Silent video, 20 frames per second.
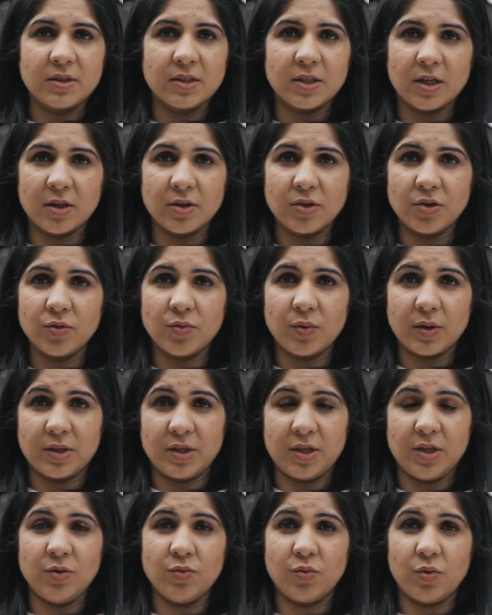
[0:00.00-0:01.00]
tell you what
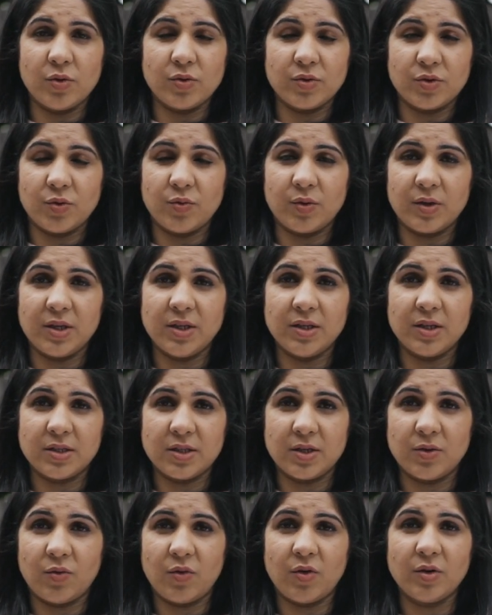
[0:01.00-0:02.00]
he wants or what he
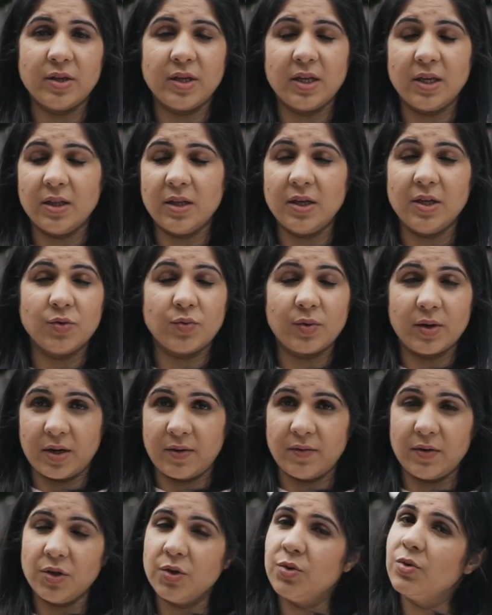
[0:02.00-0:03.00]
doesn't want. He'll eat
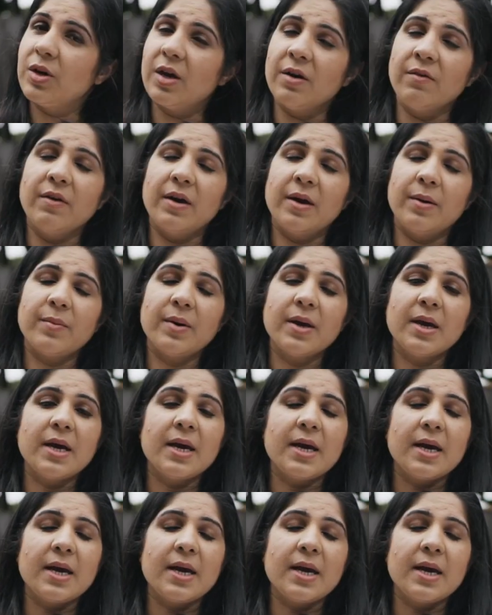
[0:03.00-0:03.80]
whatever you give him.